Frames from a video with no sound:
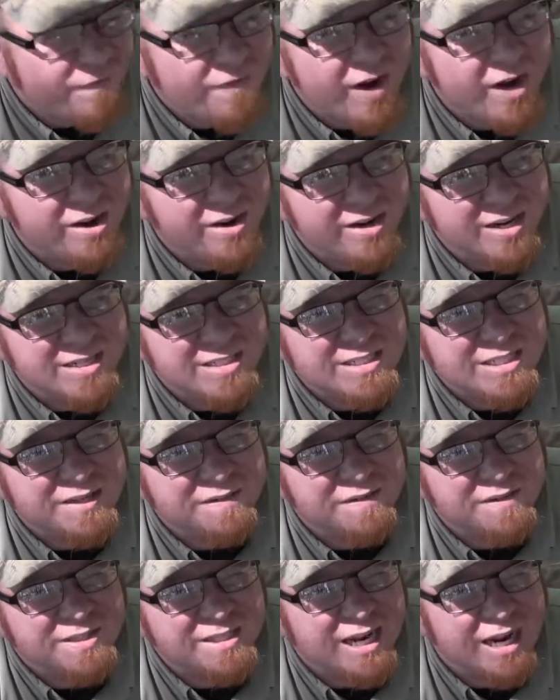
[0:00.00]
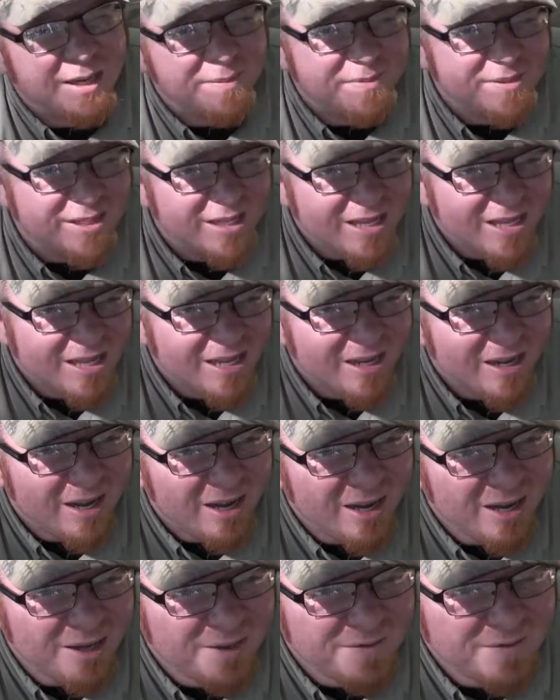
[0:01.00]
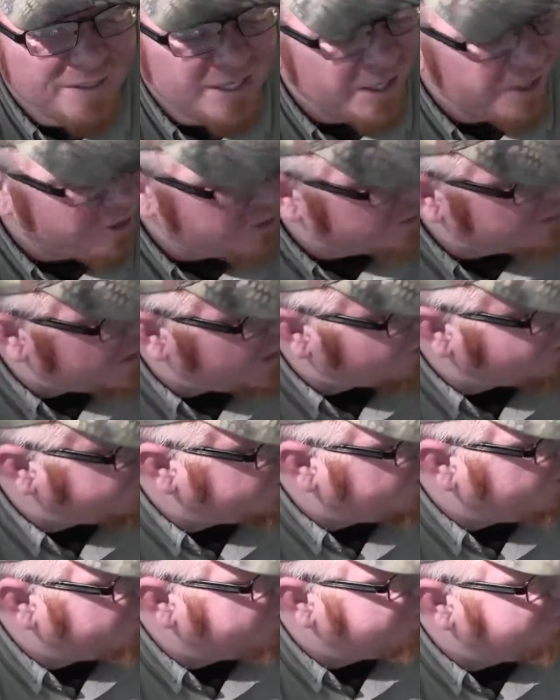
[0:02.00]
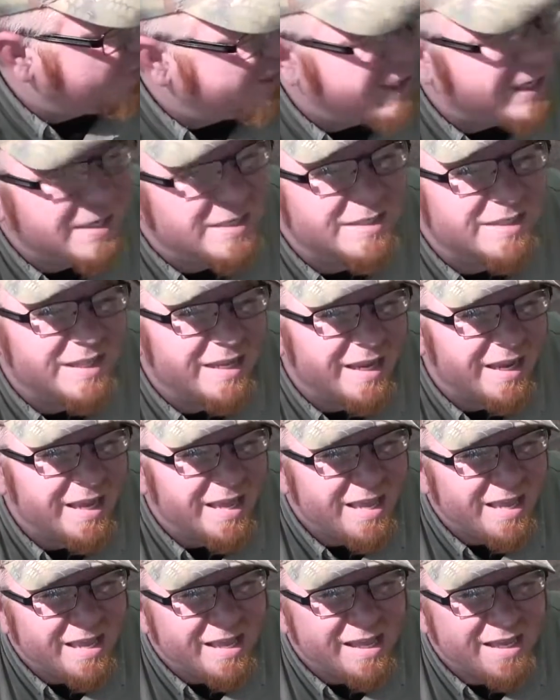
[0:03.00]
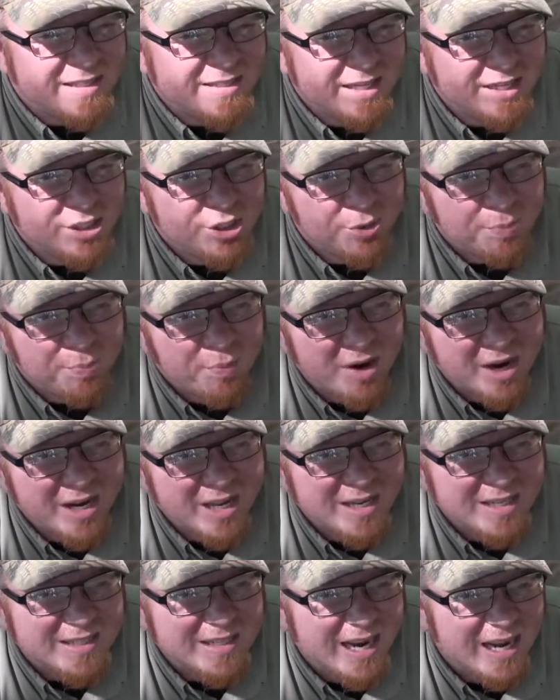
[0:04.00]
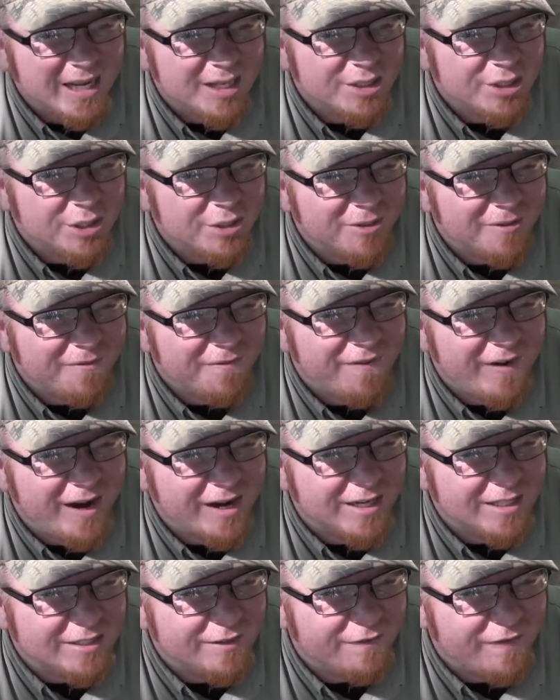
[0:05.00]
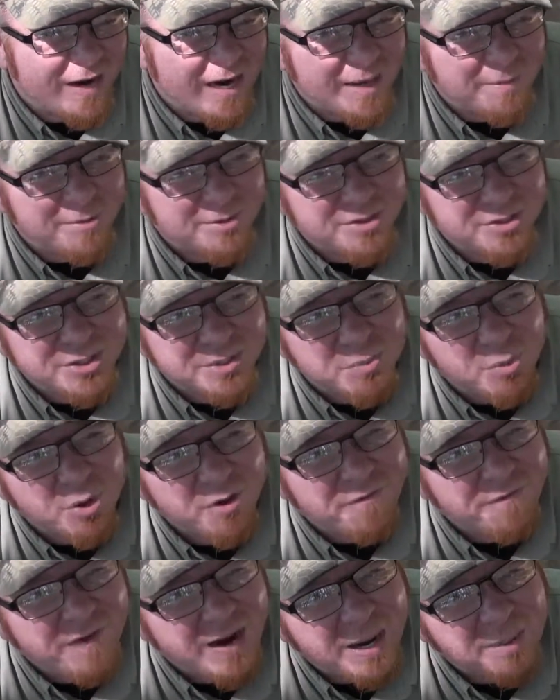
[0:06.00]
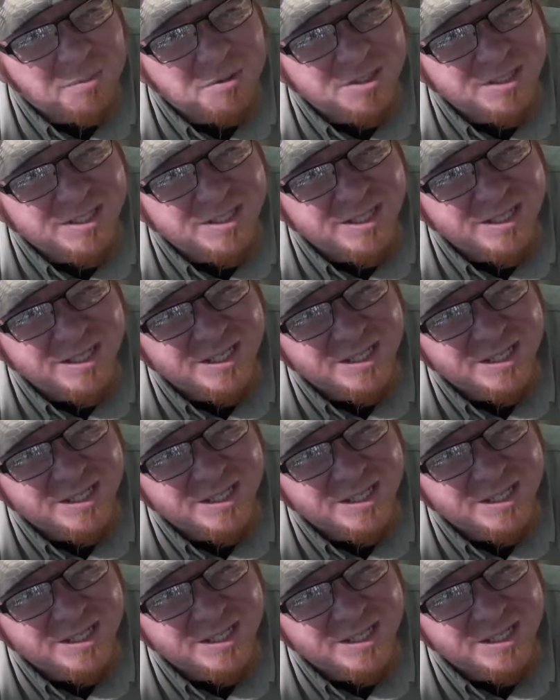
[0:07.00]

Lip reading: various different types of tinders out there. The biggest thing is that you break it down to the finest fibers. The more fibrous it